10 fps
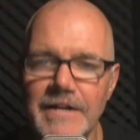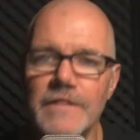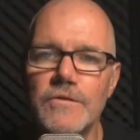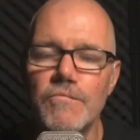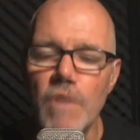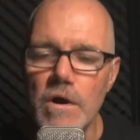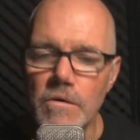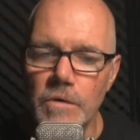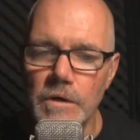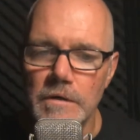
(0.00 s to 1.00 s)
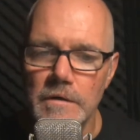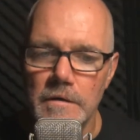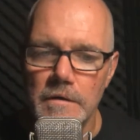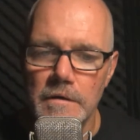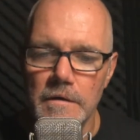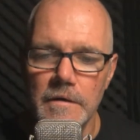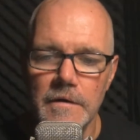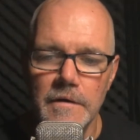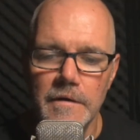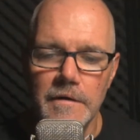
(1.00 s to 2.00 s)
it through.
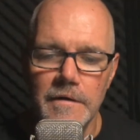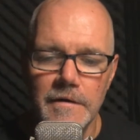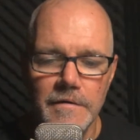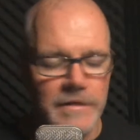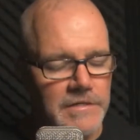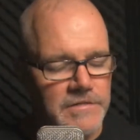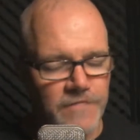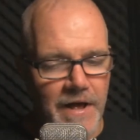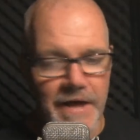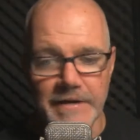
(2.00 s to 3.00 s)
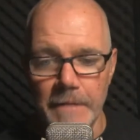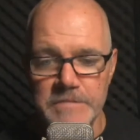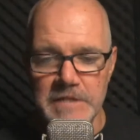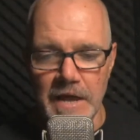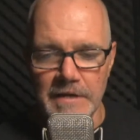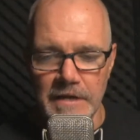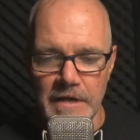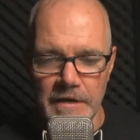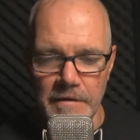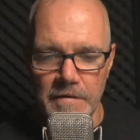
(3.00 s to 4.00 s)
These fine, upstanding
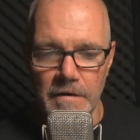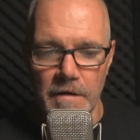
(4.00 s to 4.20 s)
young